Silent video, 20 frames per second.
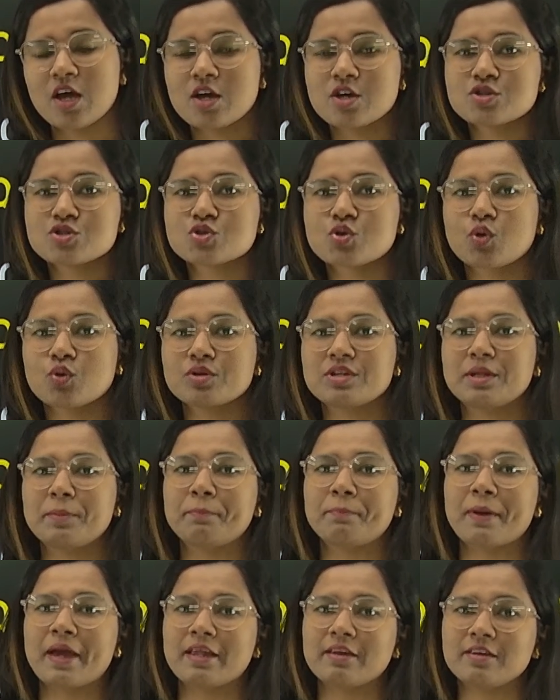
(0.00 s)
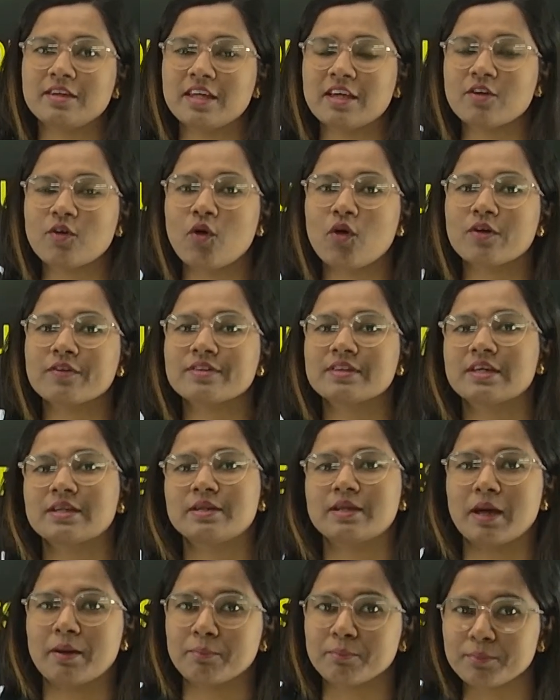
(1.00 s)
So, depending on the
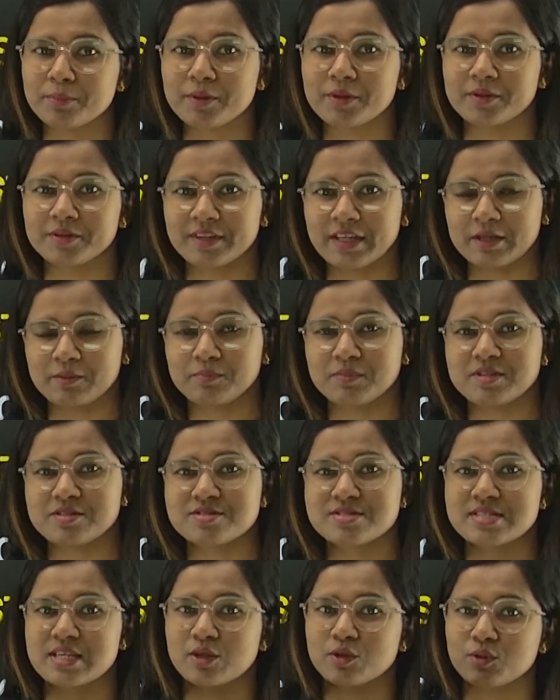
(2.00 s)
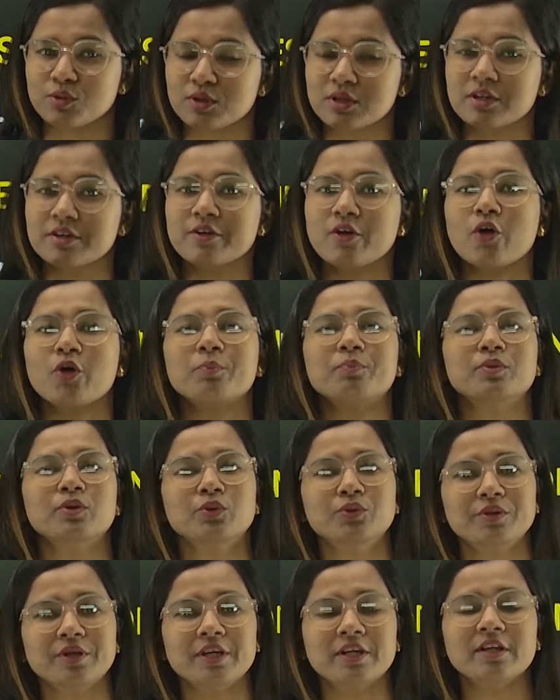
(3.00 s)
number, that means singular or
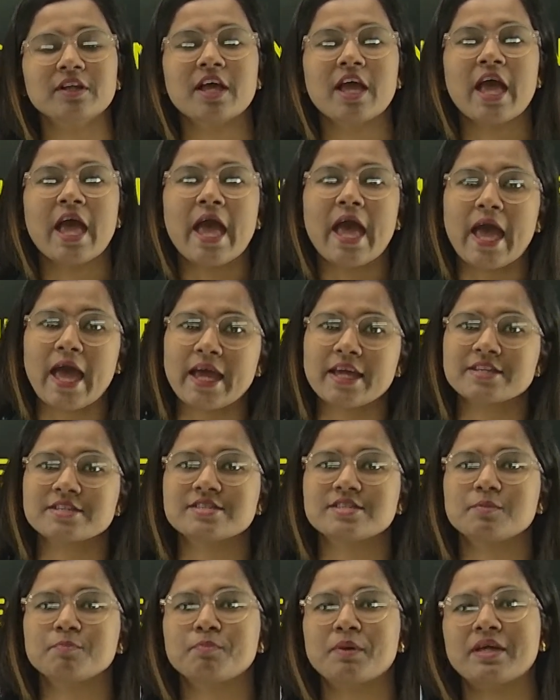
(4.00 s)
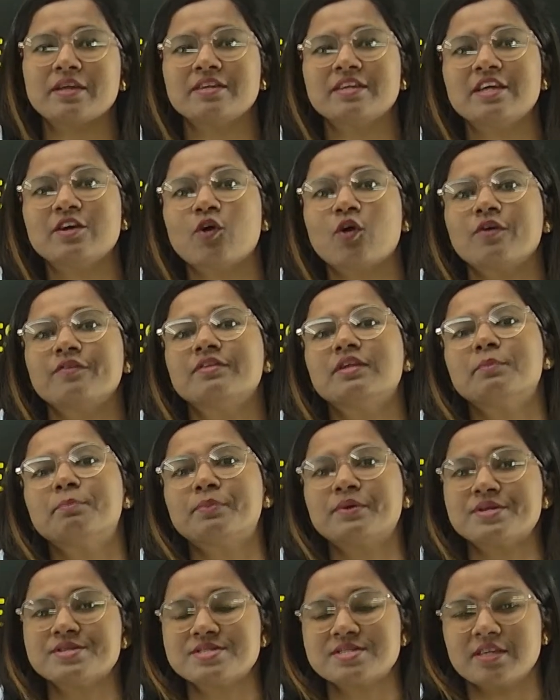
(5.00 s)
plural, and depending on the
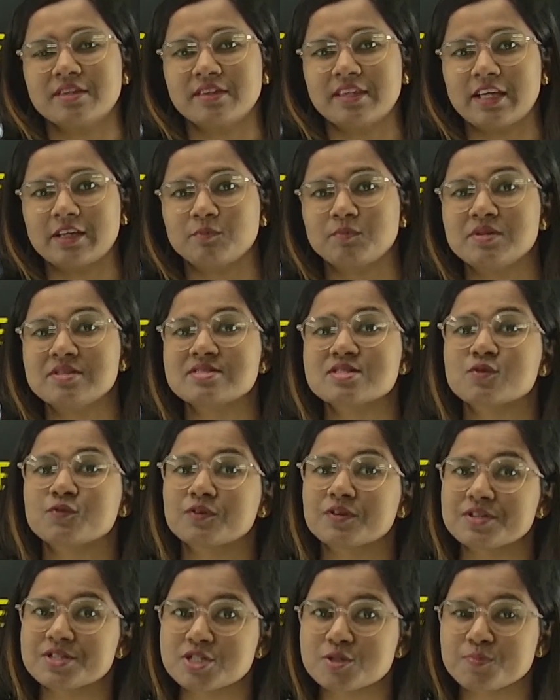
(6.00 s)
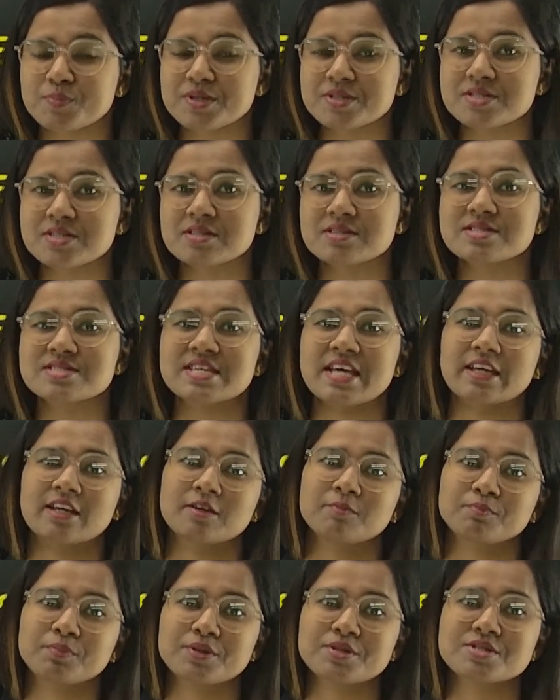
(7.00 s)
person, that means first person,
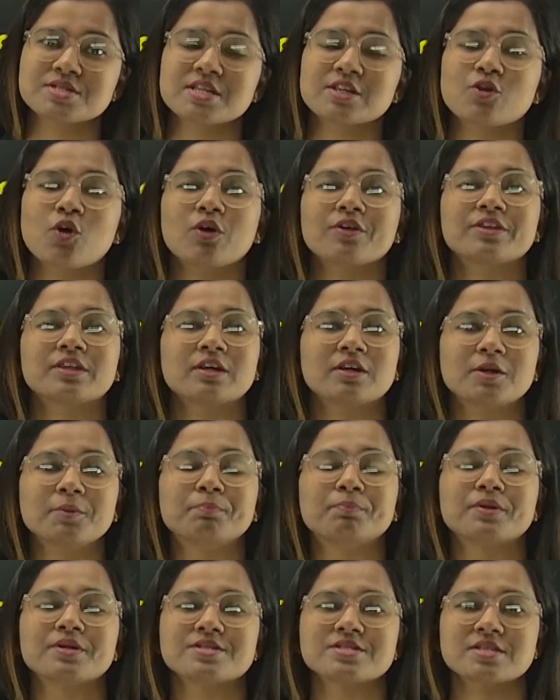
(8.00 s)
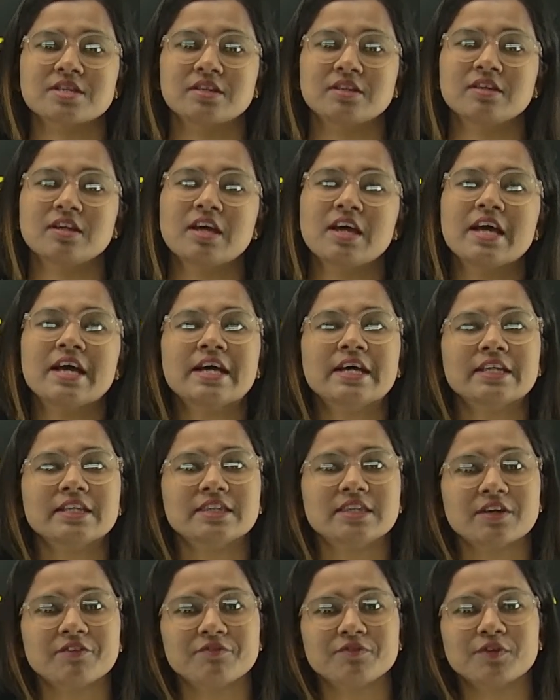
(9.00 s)
second person or third person,
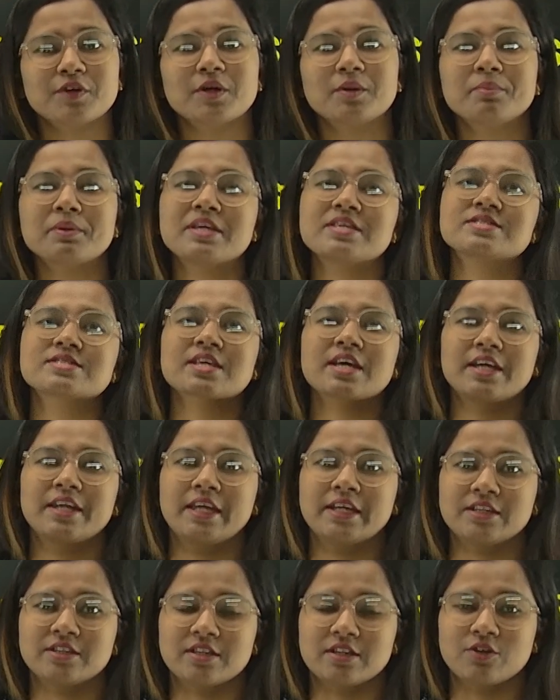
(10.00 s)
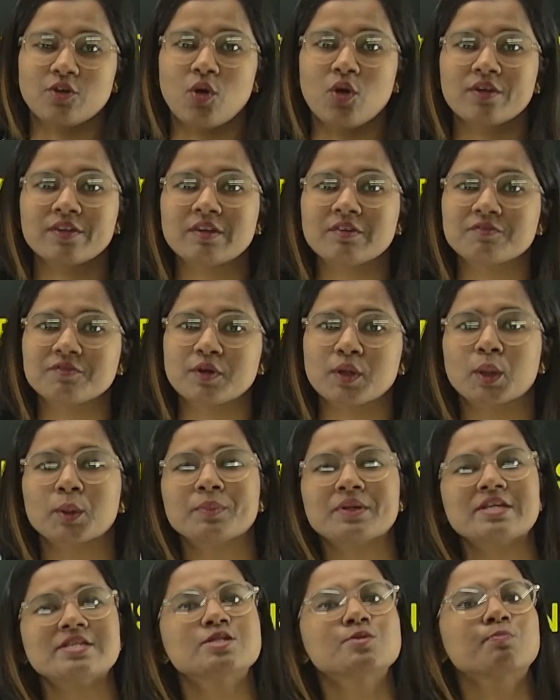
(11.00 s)
the verb is connected or the verb
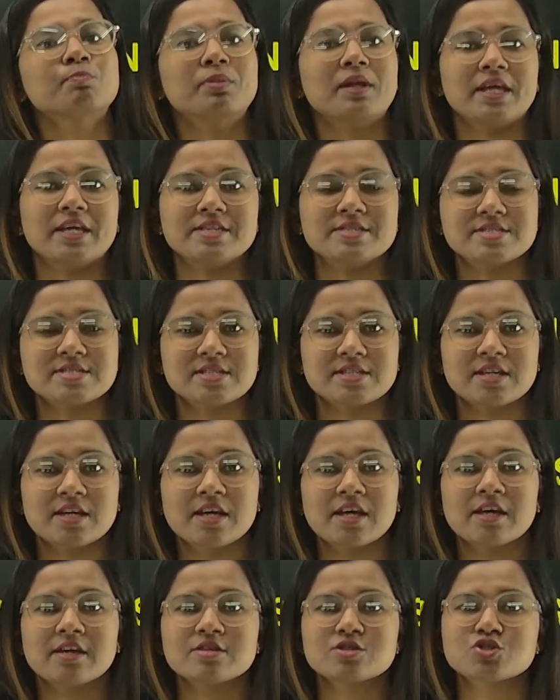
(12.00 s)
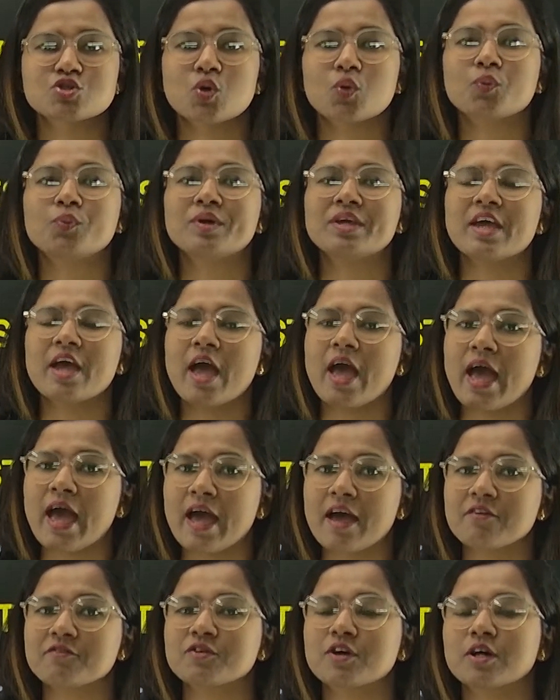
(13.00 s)
is placed. So, we
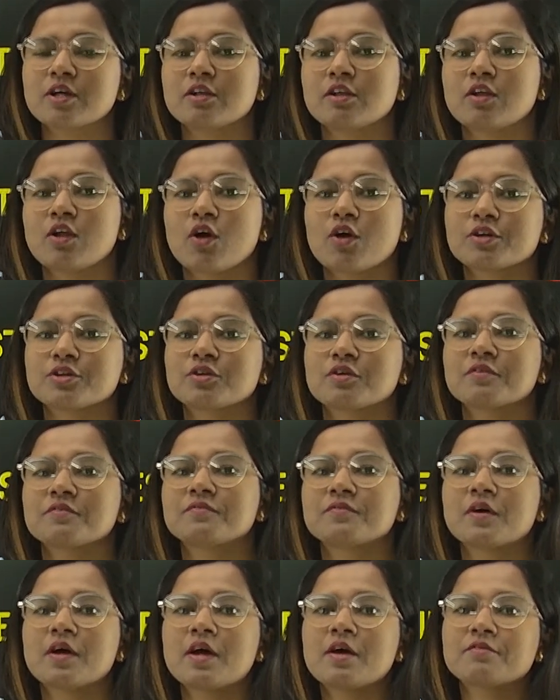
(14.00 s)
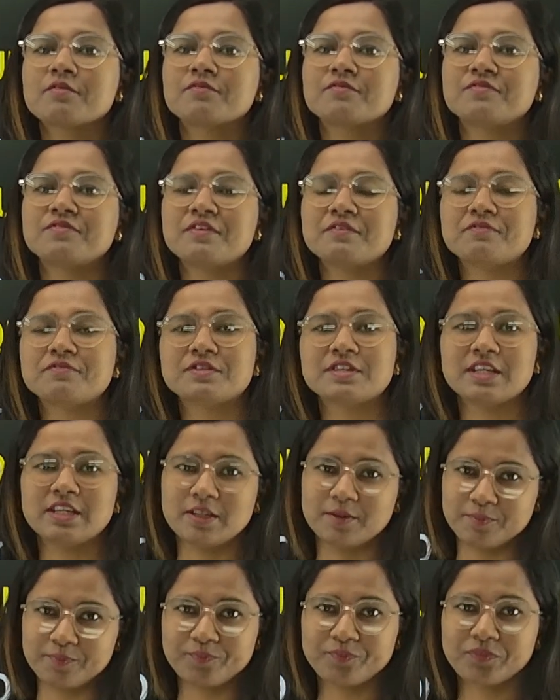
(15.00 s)
have a lot of
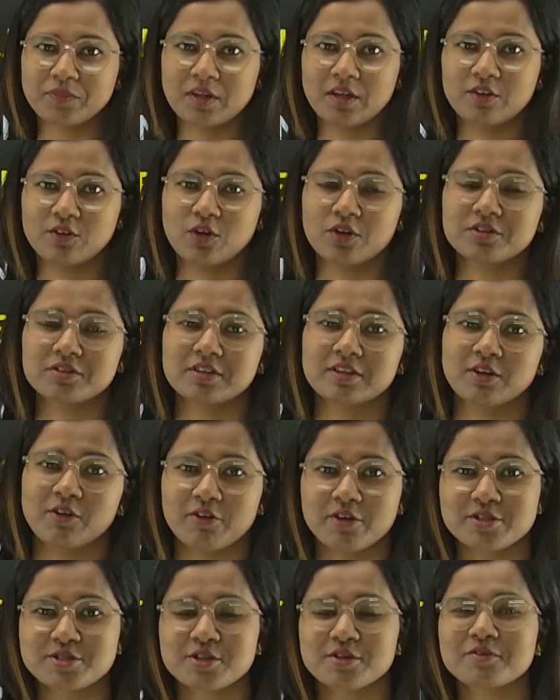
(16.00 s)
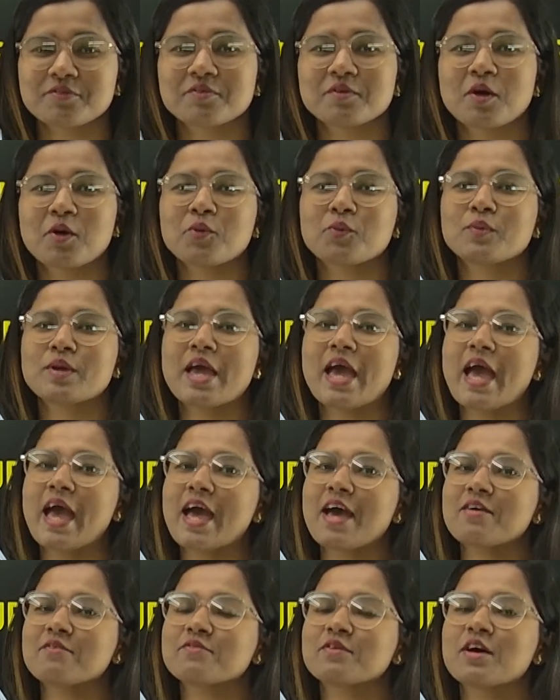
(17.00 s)
15, not a lot of, we
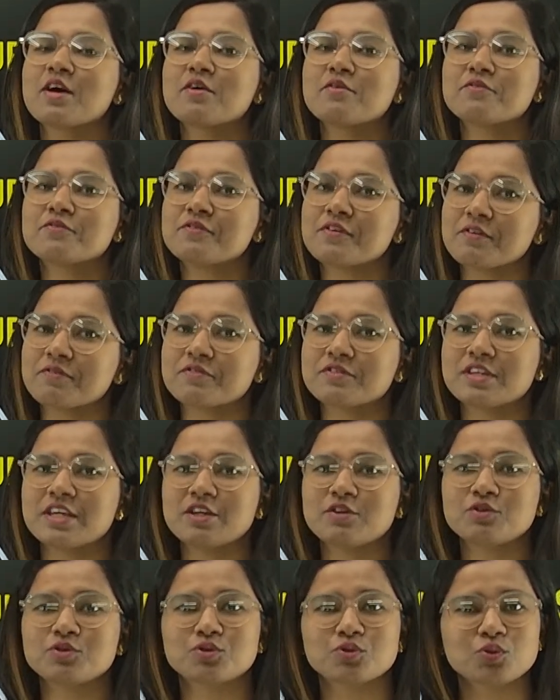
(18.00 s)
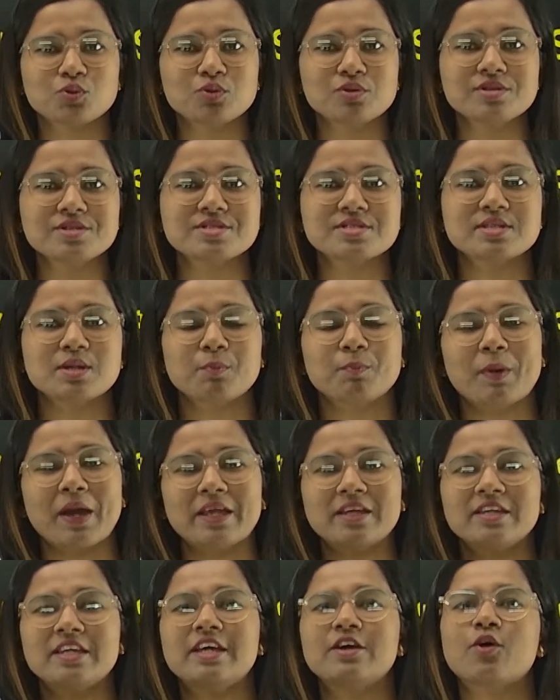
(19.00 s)
have 15 rules
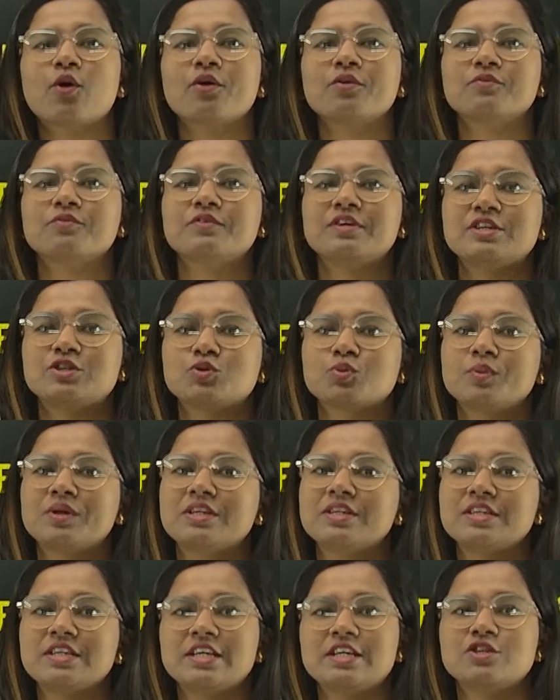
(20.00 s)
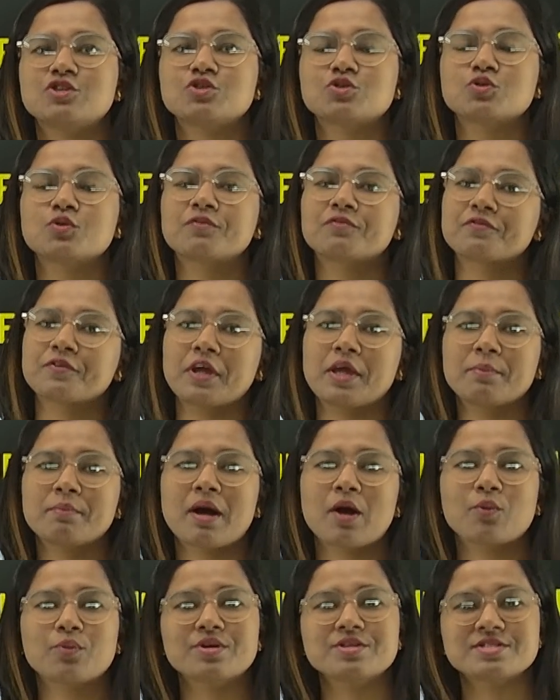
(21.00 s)
depending on which we need to frame
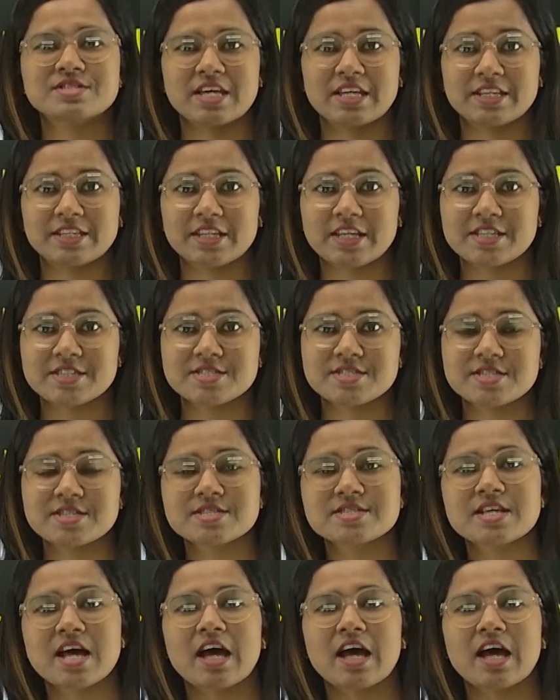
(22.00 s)
our sentences.